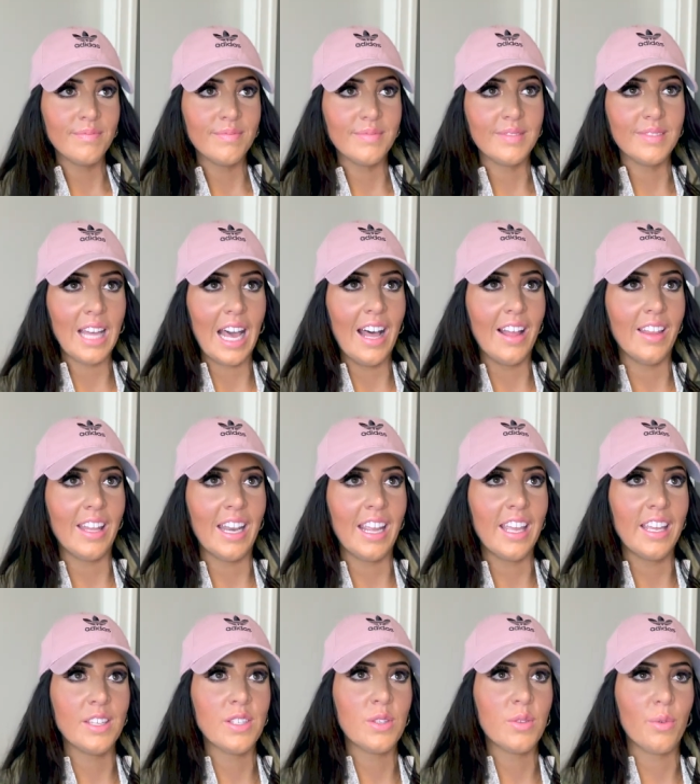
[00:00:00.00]
the
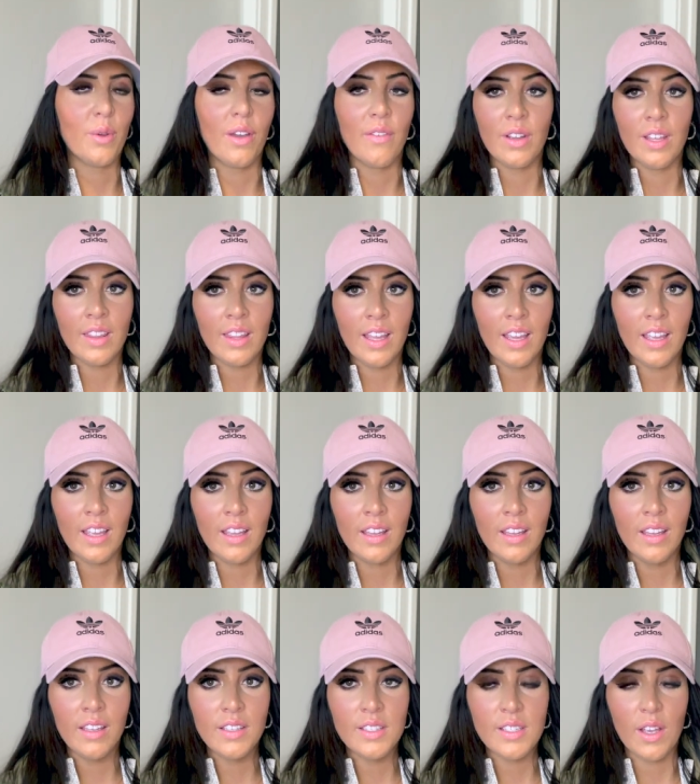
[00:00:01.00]
holidays, through everything.
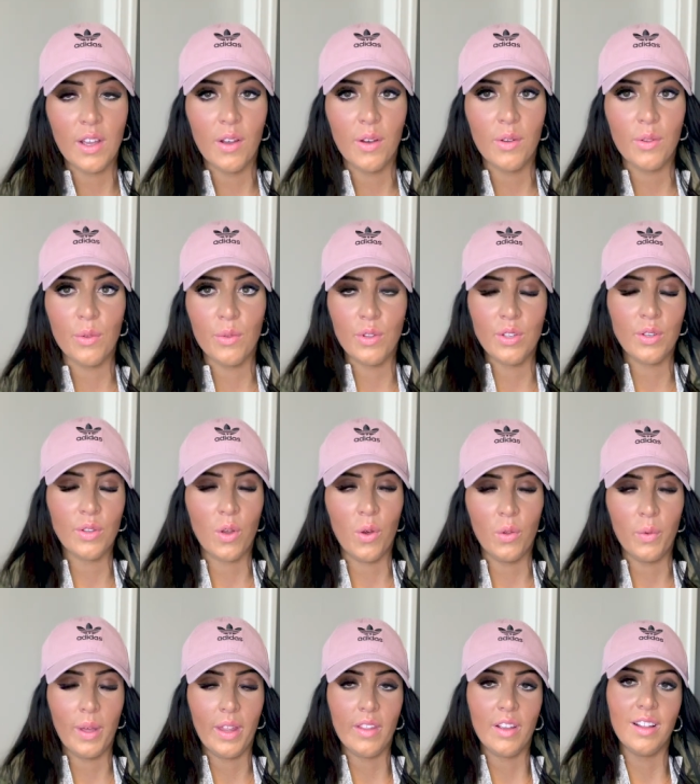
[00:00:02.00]
So through the cold
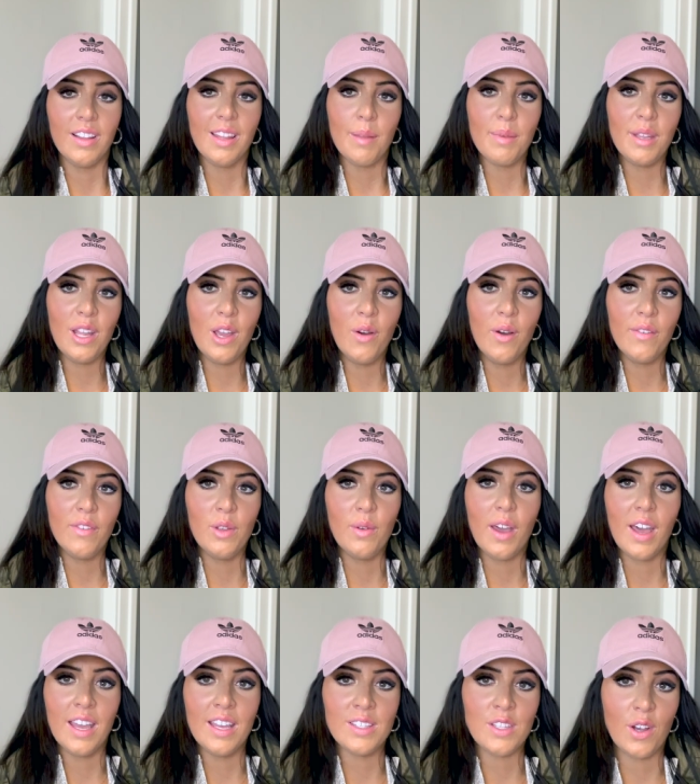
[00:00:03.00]
weather, let me know if you
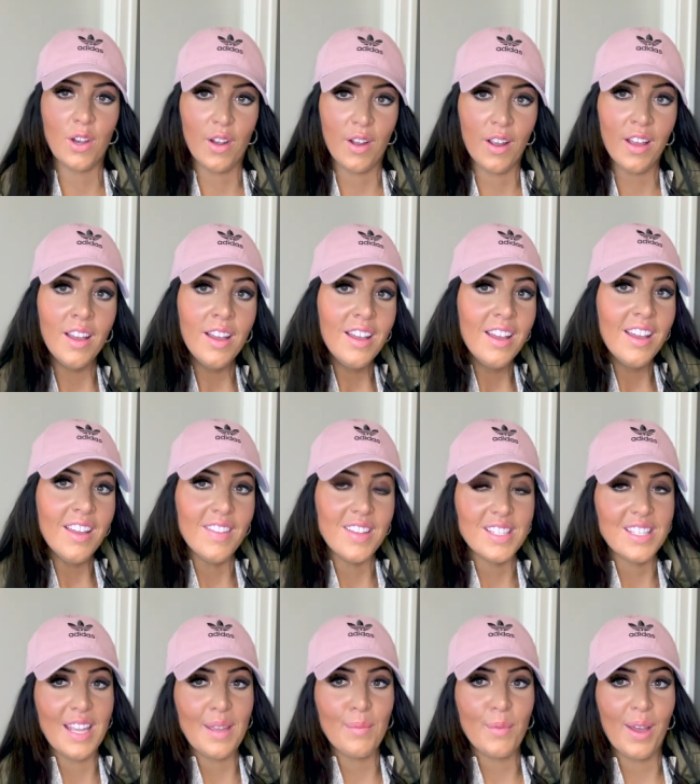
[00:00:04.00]
guys are the
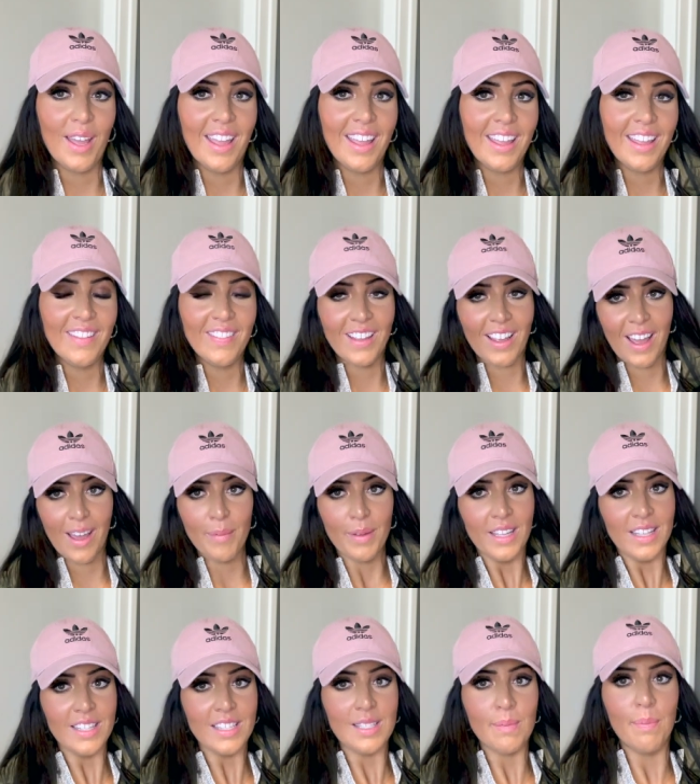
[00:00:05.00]
same way in the
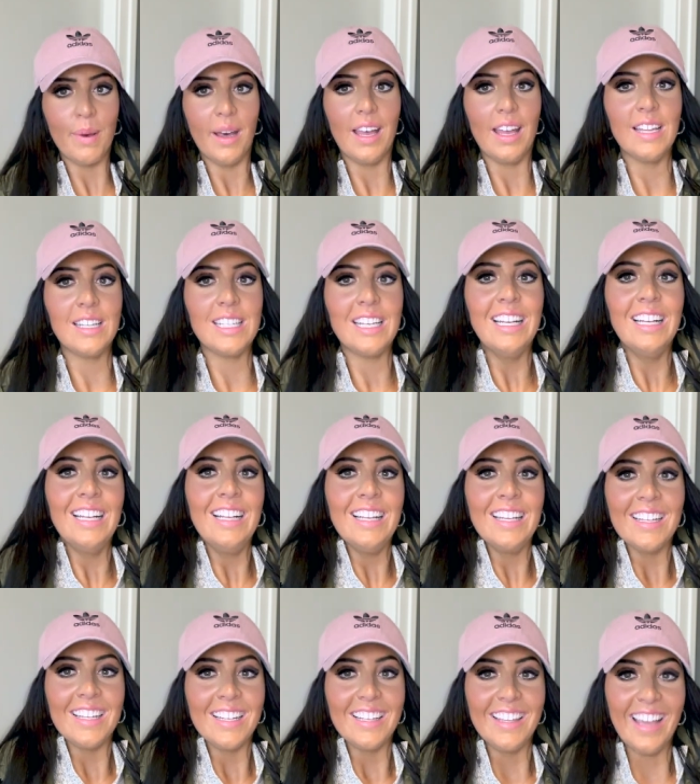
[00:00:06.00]
comments. But
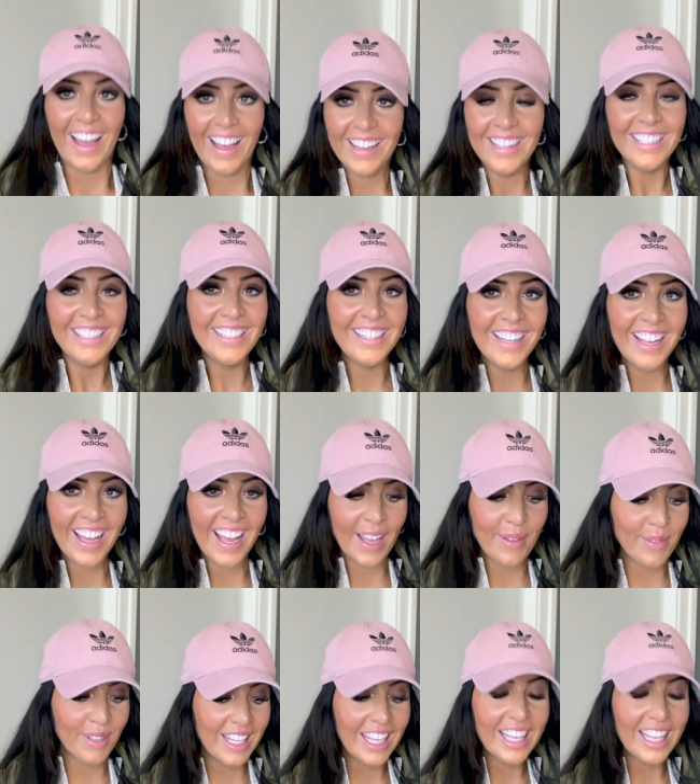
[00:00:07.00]
yeah, I'm really